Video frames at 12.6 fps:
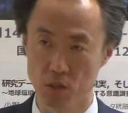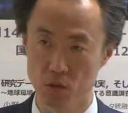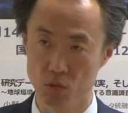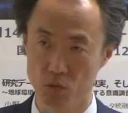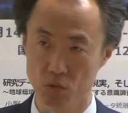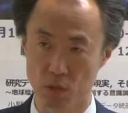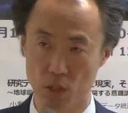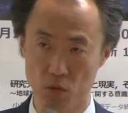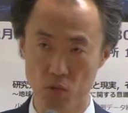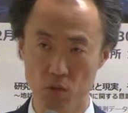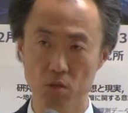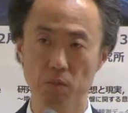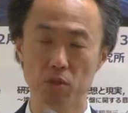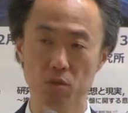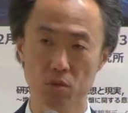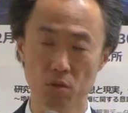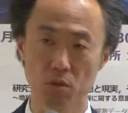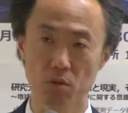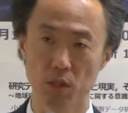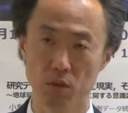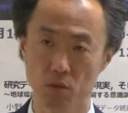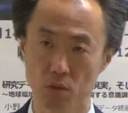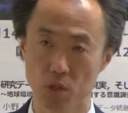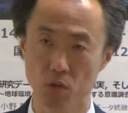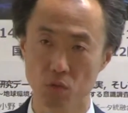So why they have
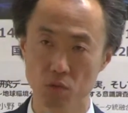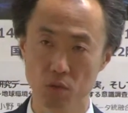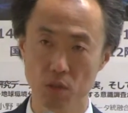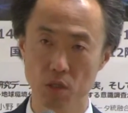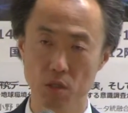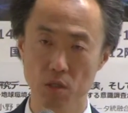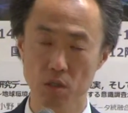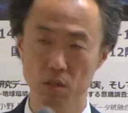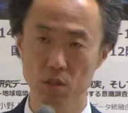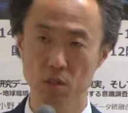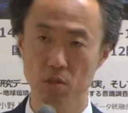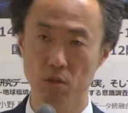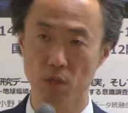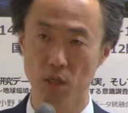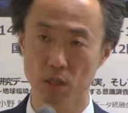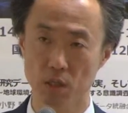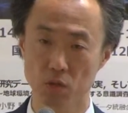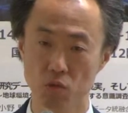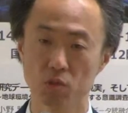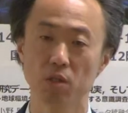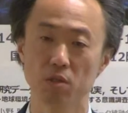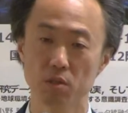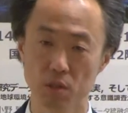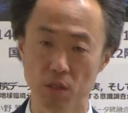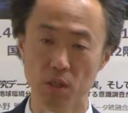done it and they were able to do this?
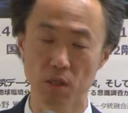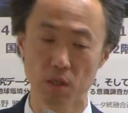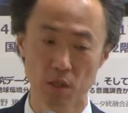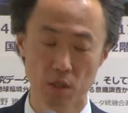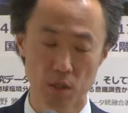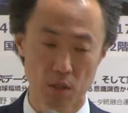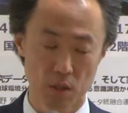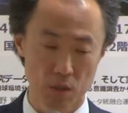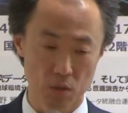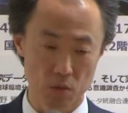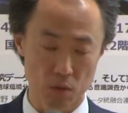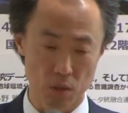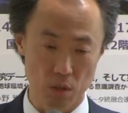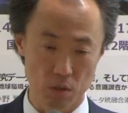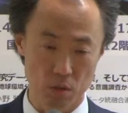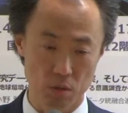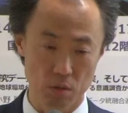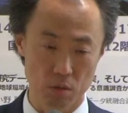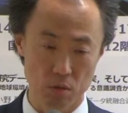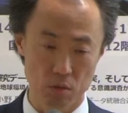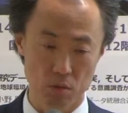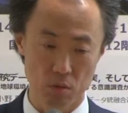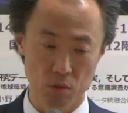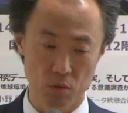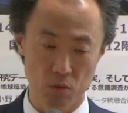Basically,
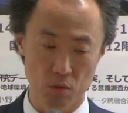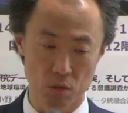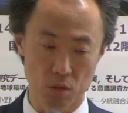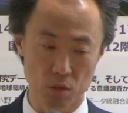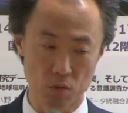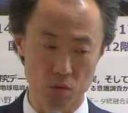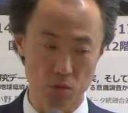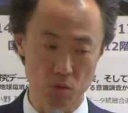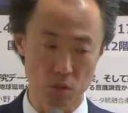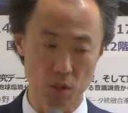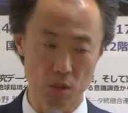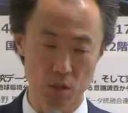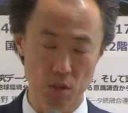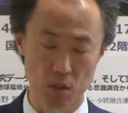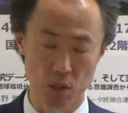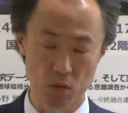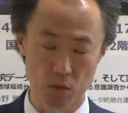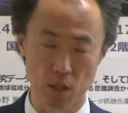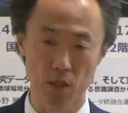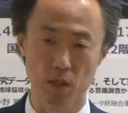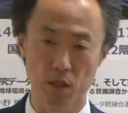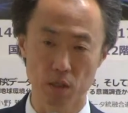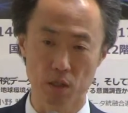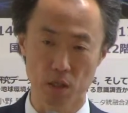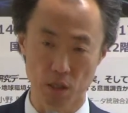the people in JST
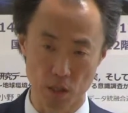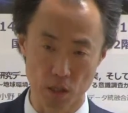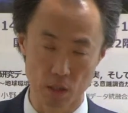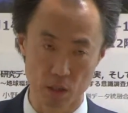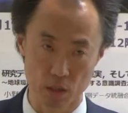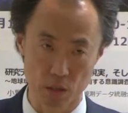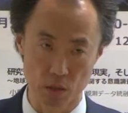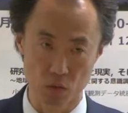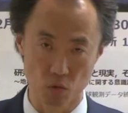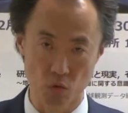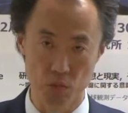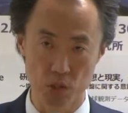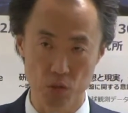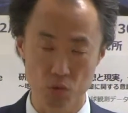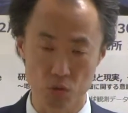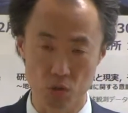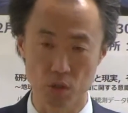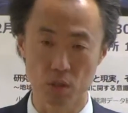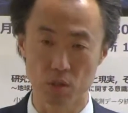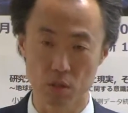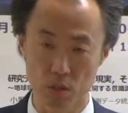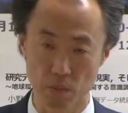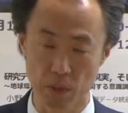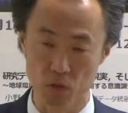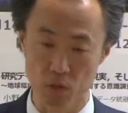were involved
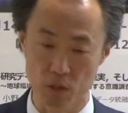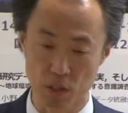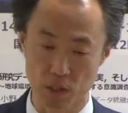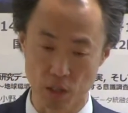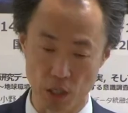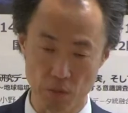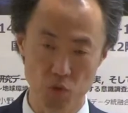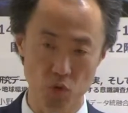from the